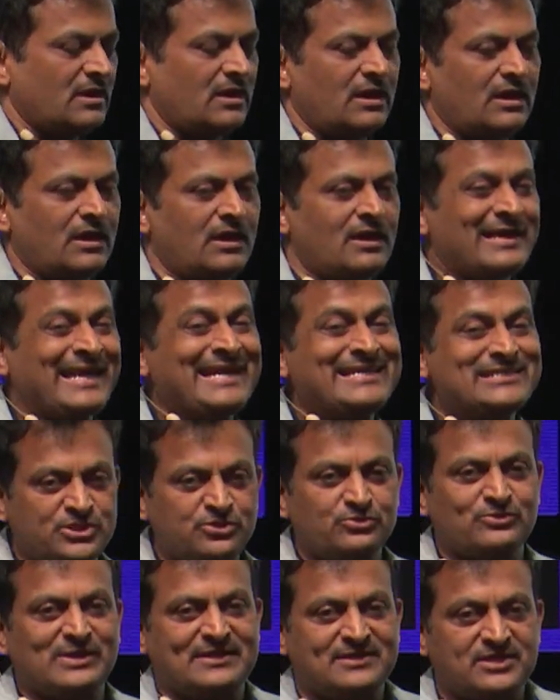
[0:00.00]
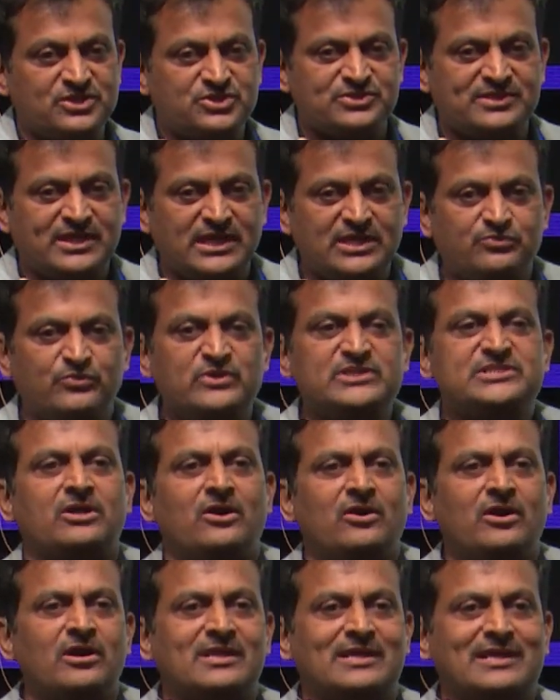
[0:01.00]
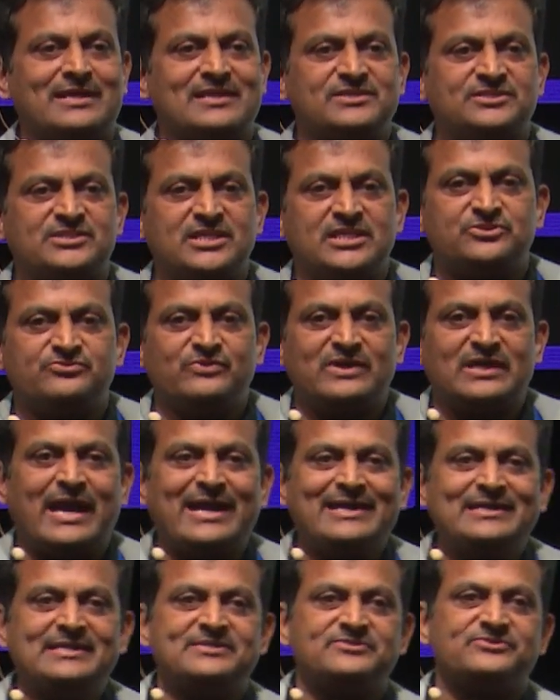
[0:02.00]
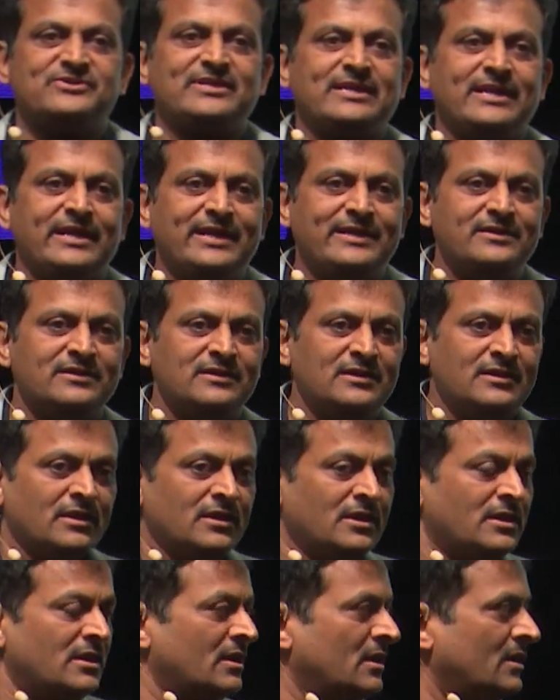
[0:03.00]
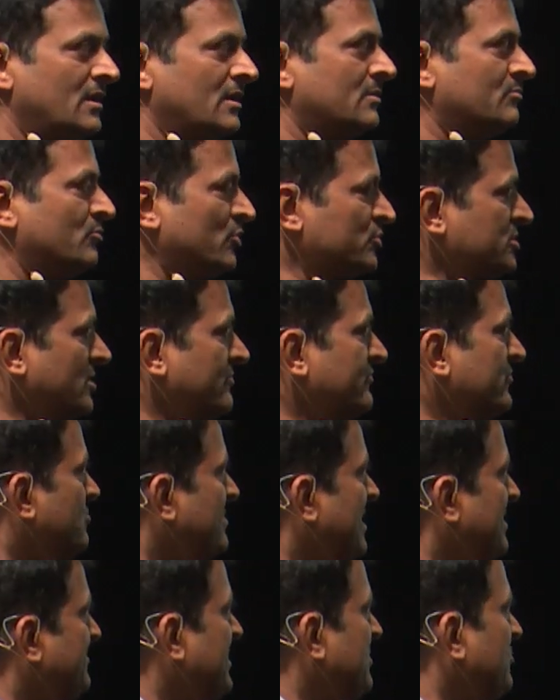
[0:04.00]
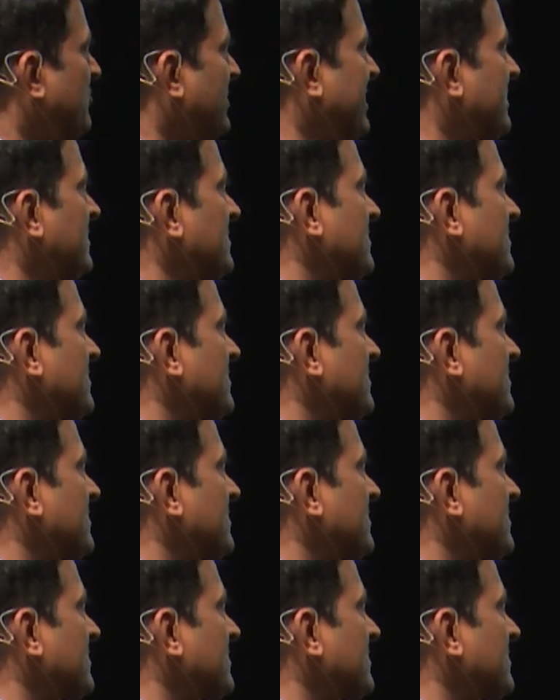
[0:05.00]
against United States, which all currencies were highly traded, most of you may be knowing,